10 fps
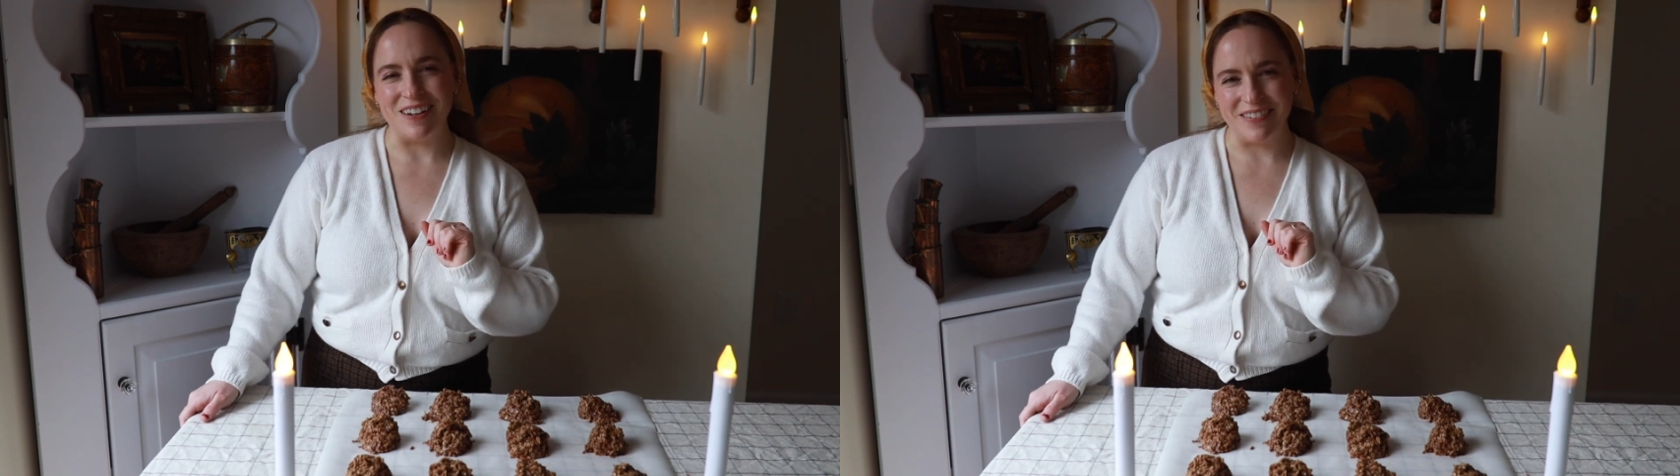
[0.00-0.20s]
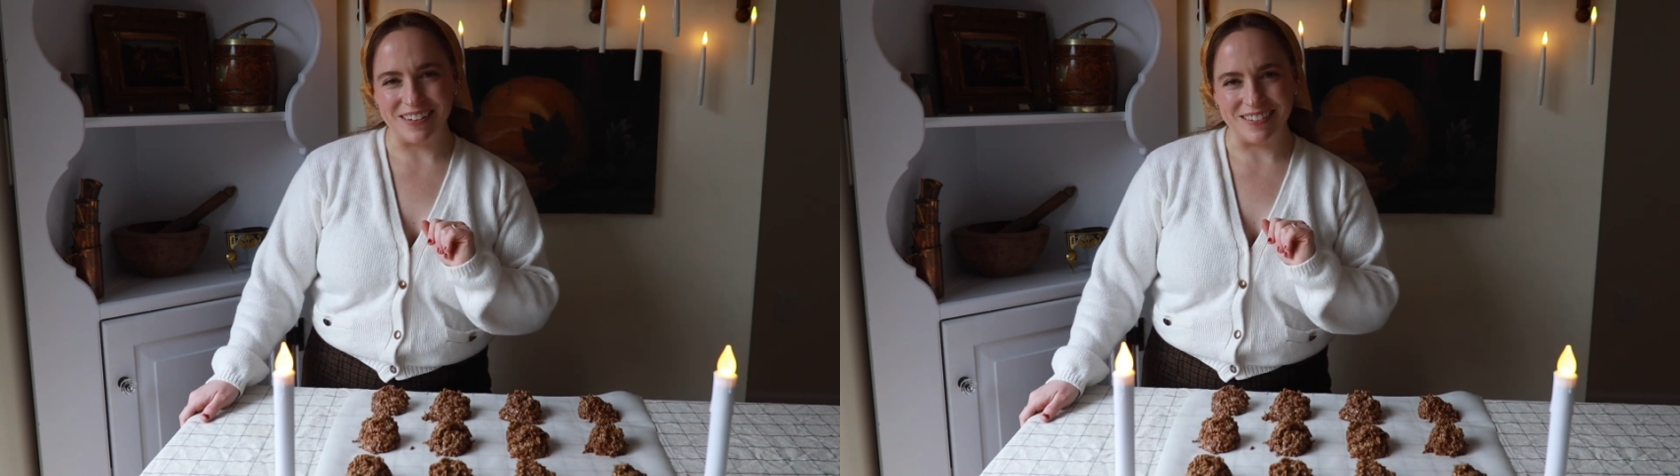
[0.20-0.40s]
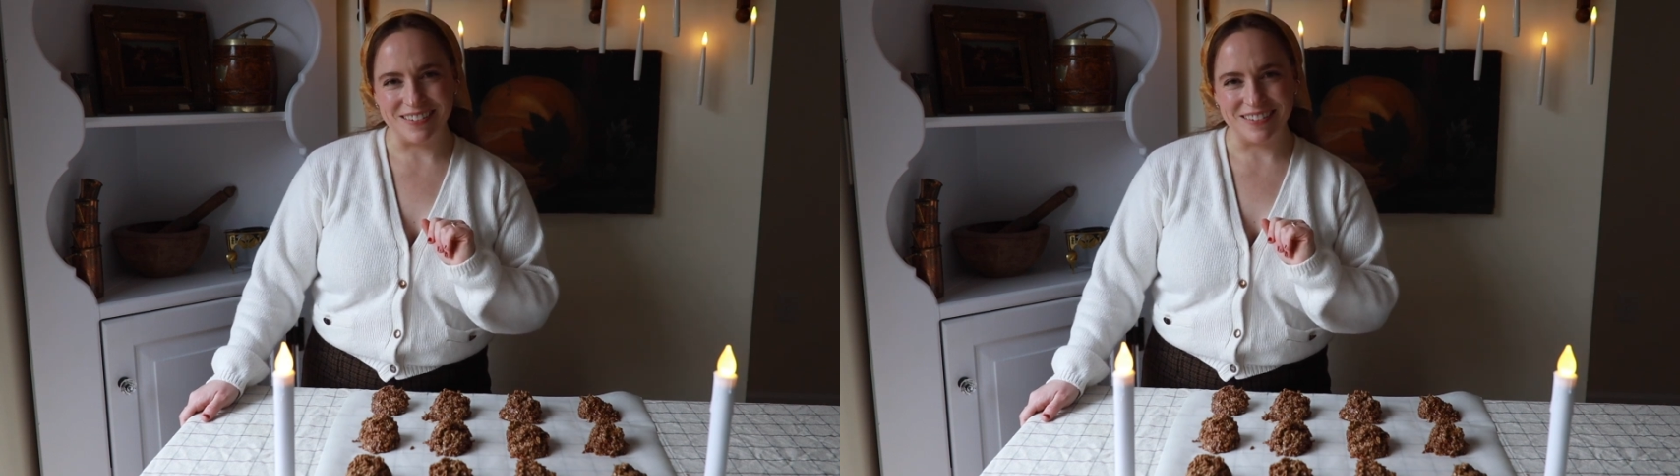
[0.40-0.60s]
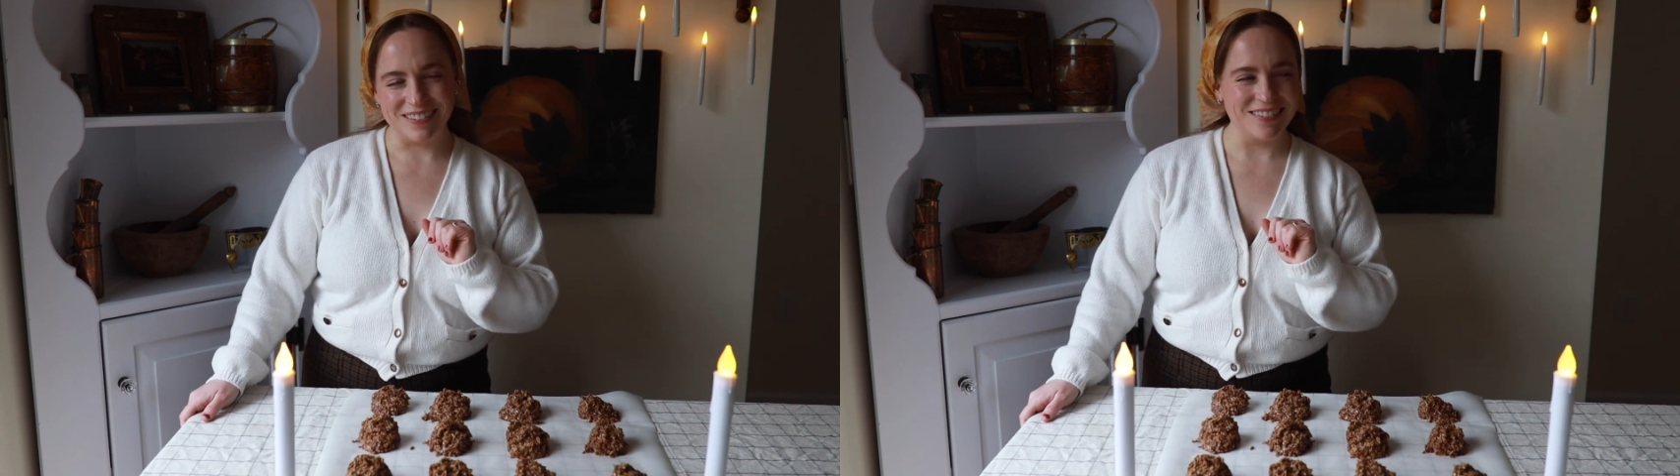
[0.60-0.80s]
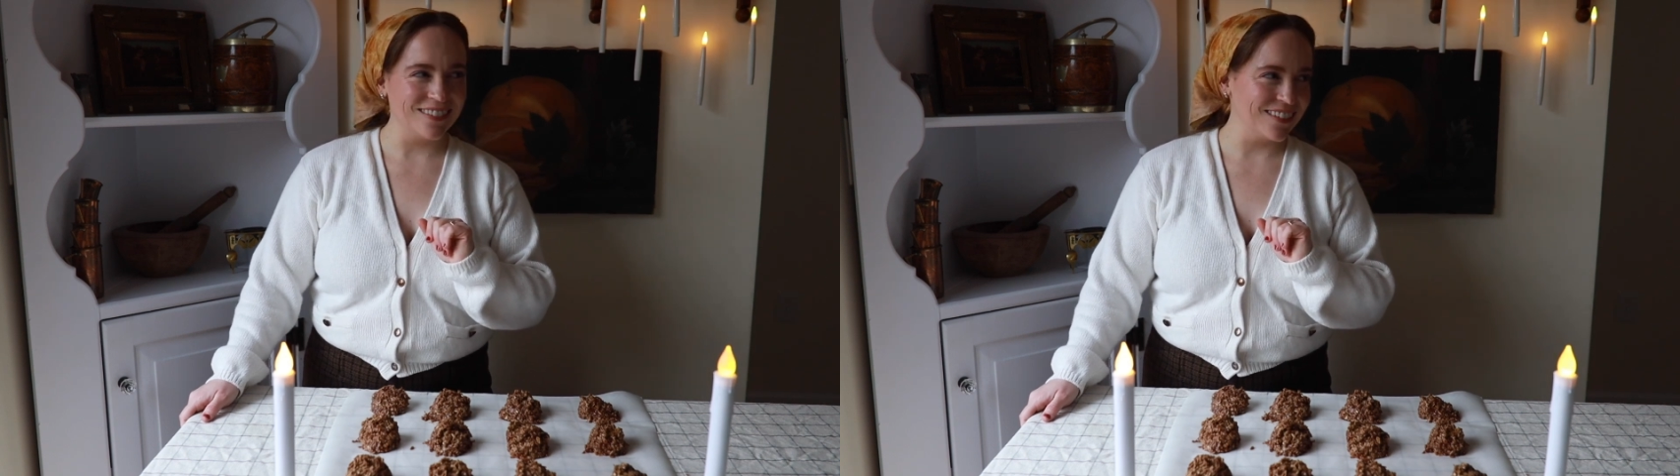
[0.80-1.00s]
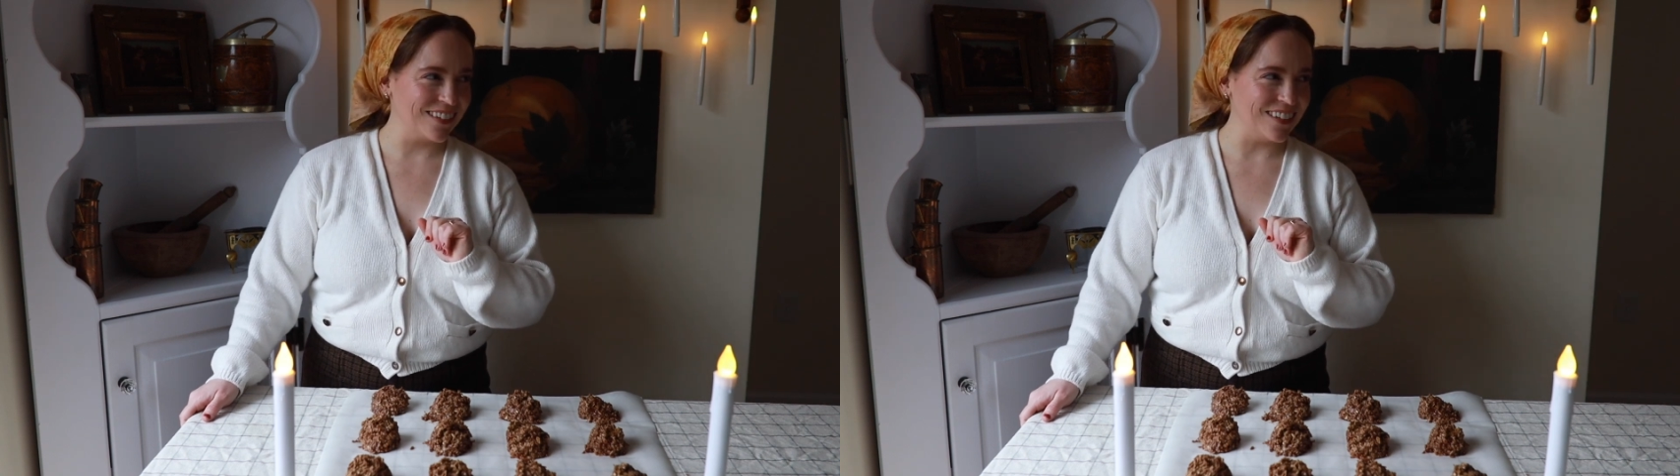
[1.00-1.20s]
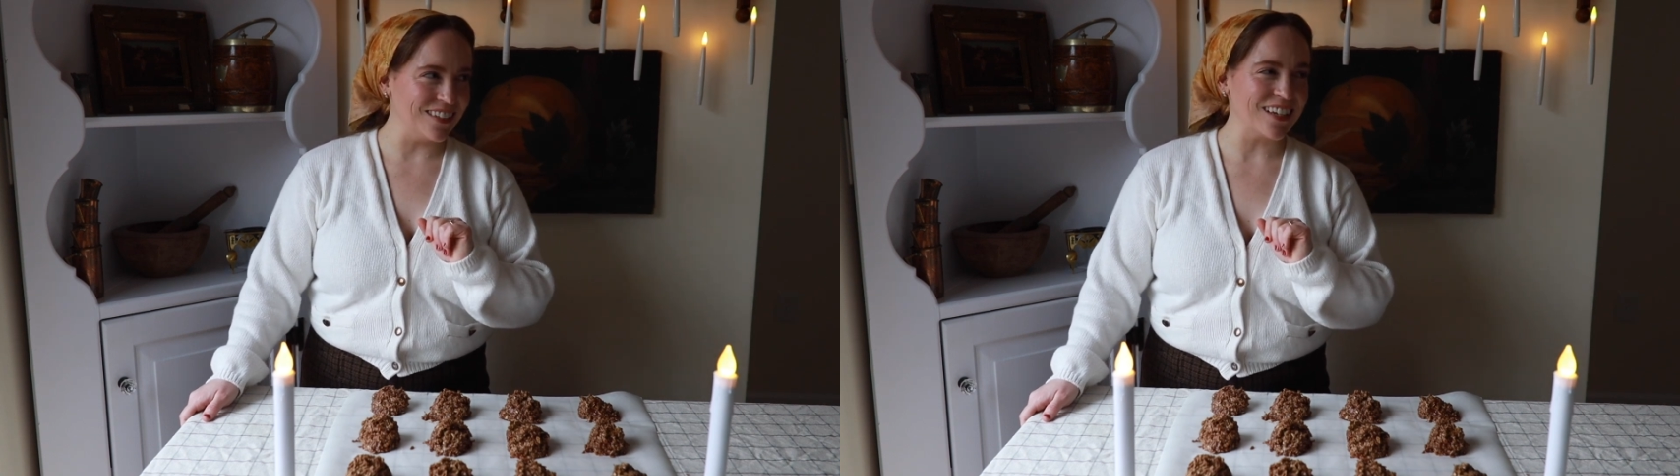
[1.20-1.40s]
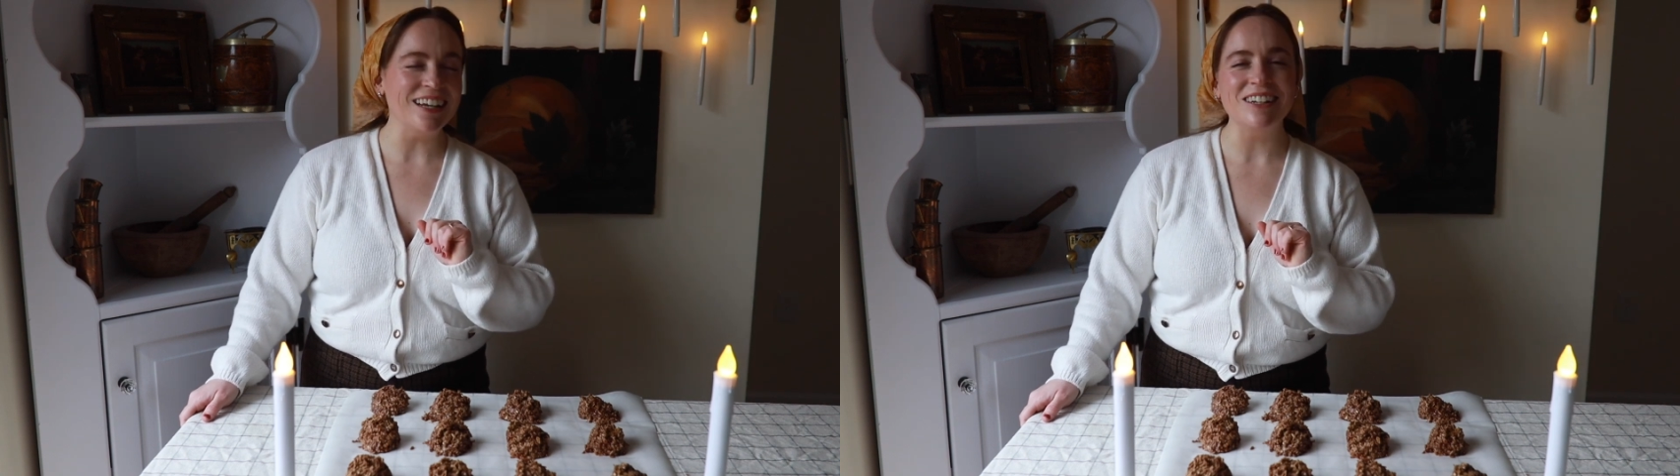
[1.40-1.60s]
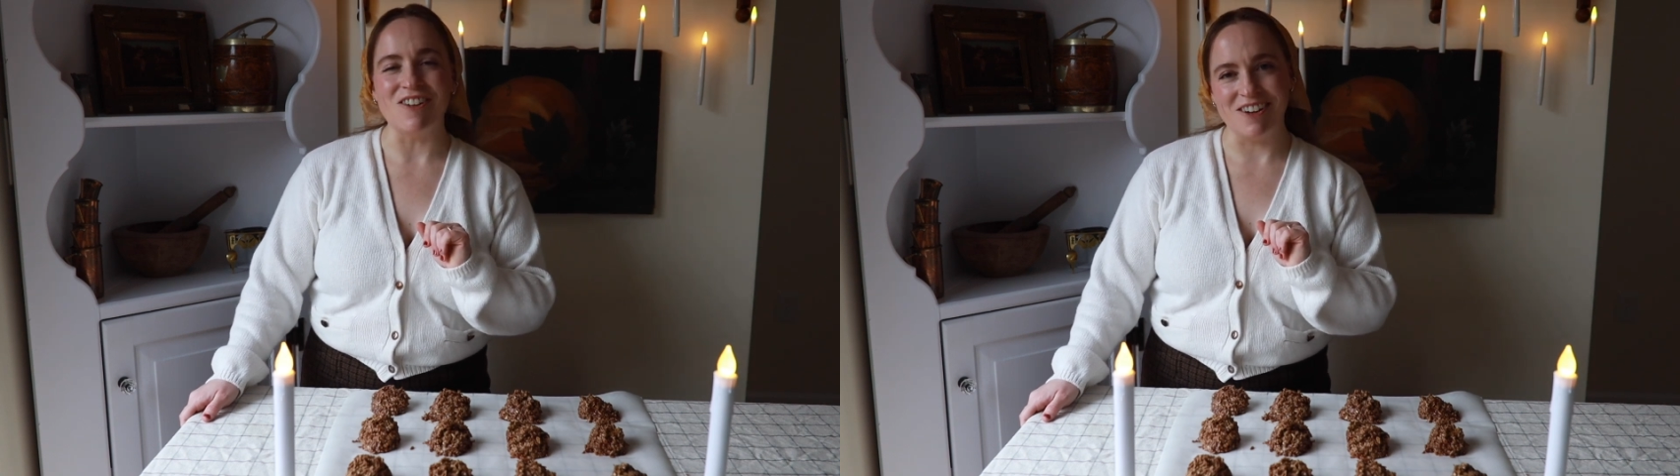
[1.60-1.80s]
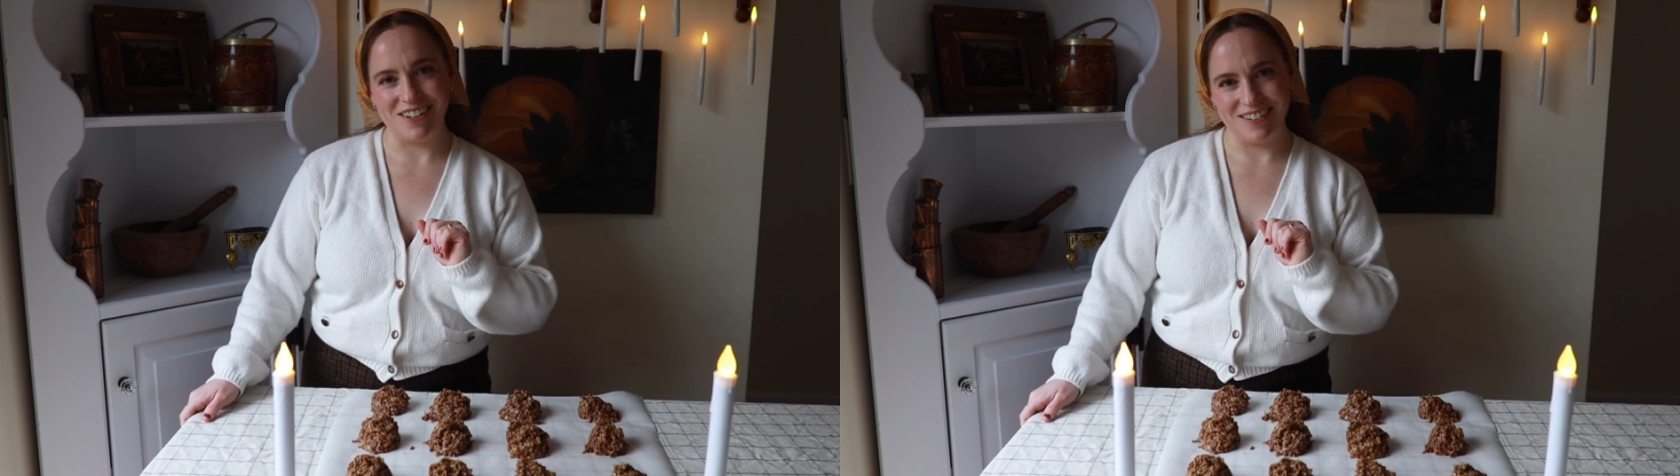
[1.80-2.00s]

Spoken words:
feel, because it's getting dark.